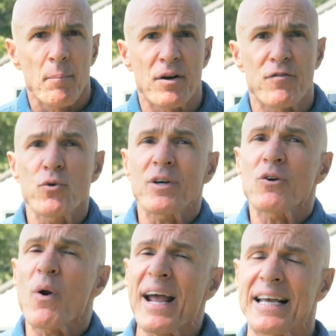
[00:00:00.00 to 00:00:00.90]
But if you can
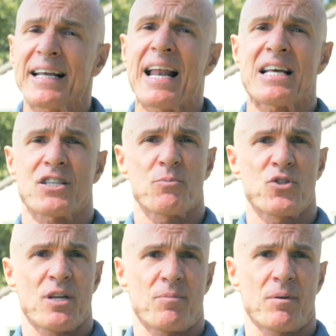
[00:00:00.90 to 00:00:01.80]
recognize some
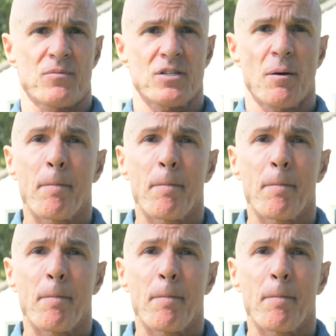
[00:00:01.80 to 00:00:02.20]
symptoms,